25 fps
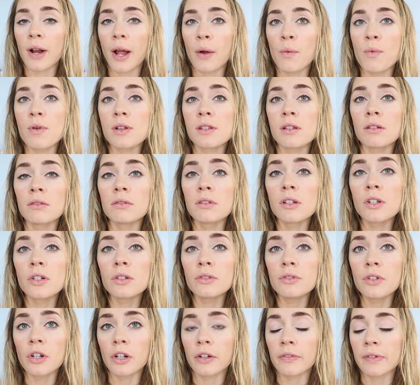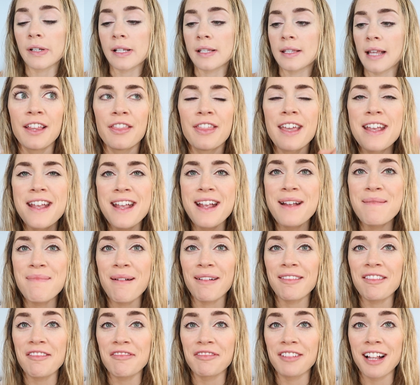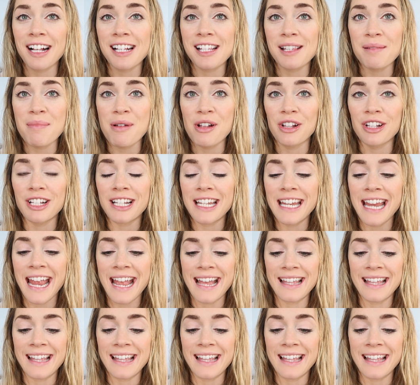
I was a little little nervous thinking about the flexibility